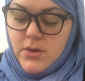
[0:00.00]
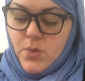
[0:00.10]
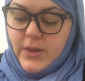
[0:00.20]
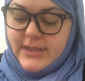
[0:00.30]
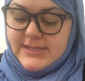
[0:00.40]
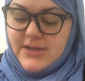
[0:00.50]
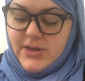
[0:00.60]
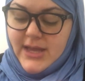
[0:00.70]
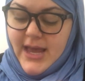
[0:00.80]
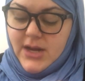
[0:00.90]
Well, it's
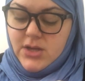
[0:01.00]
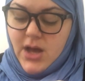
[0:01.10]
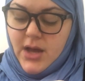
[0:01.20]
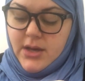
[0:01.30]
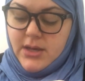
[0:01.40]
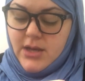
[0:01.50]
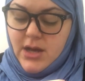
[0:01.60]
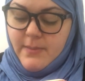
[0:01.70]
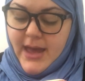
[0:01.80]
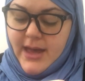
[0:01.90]
nearly 8 o'clock,
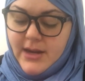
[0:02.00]
young man,